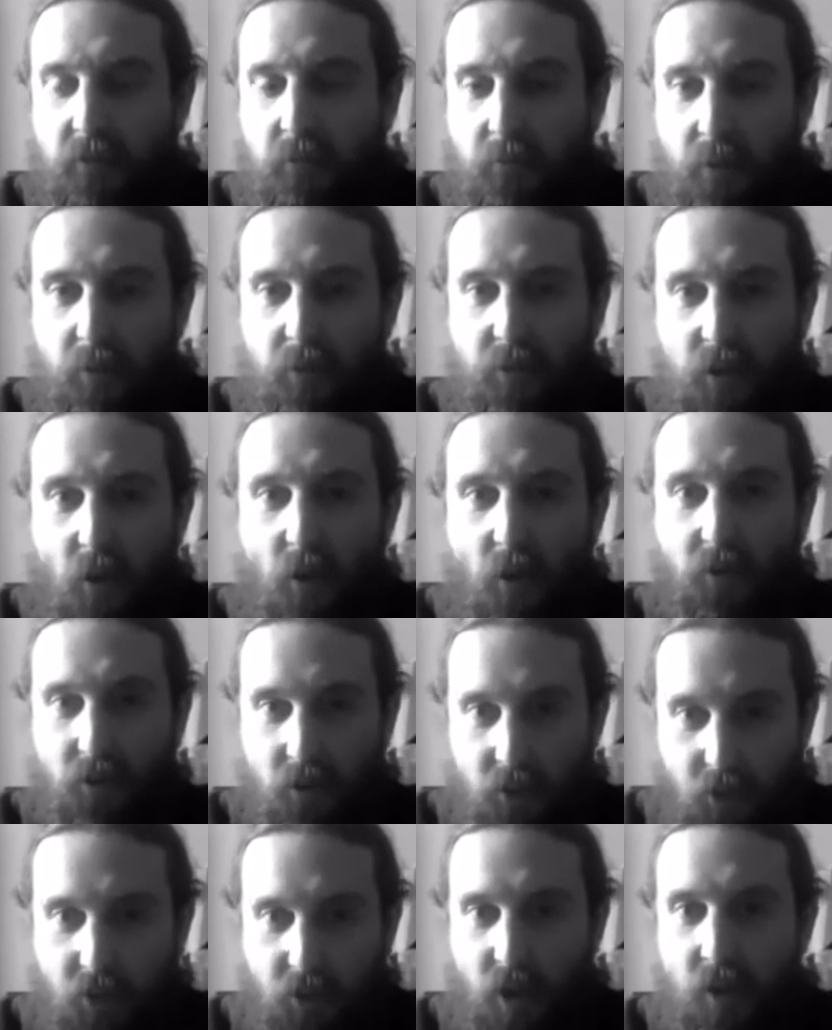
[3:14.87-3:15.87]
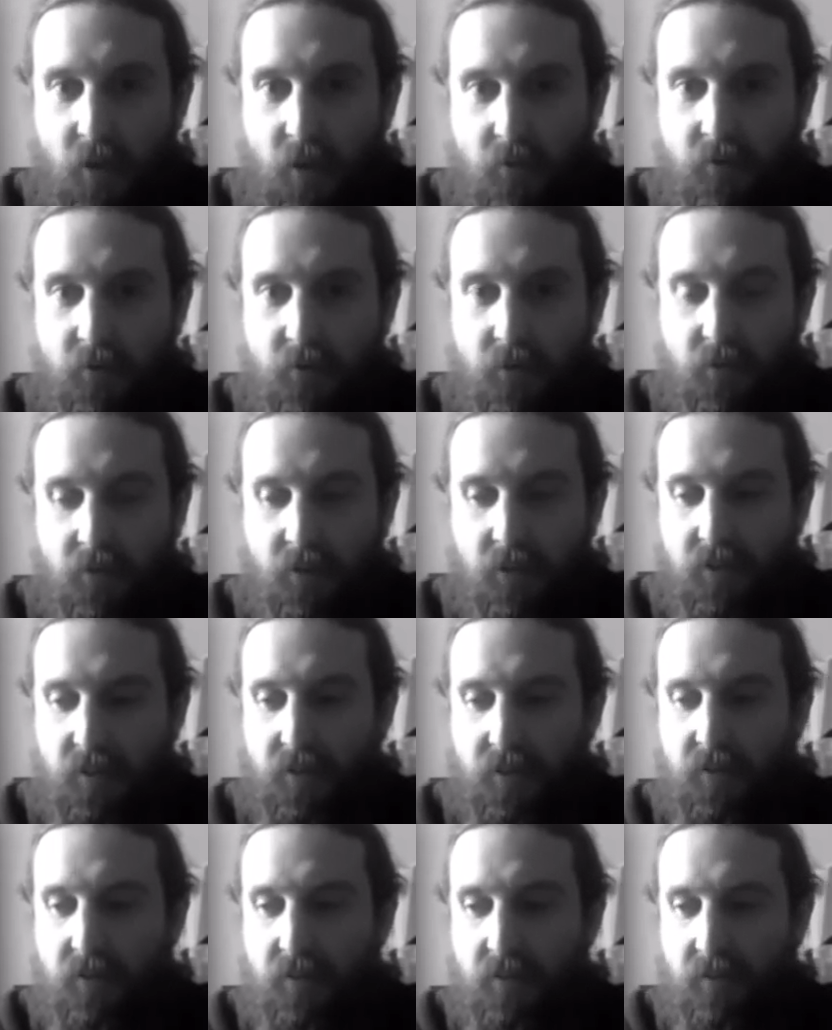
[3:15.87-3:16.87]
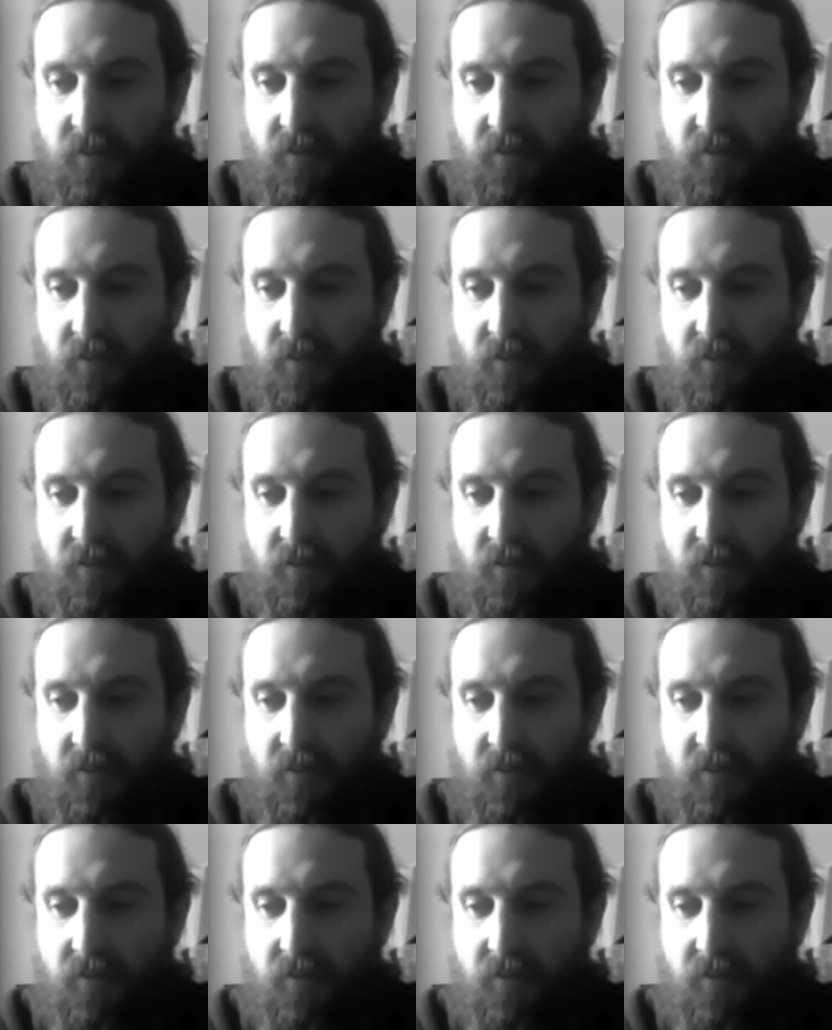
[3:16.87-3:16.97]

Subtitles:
put on a show because it's,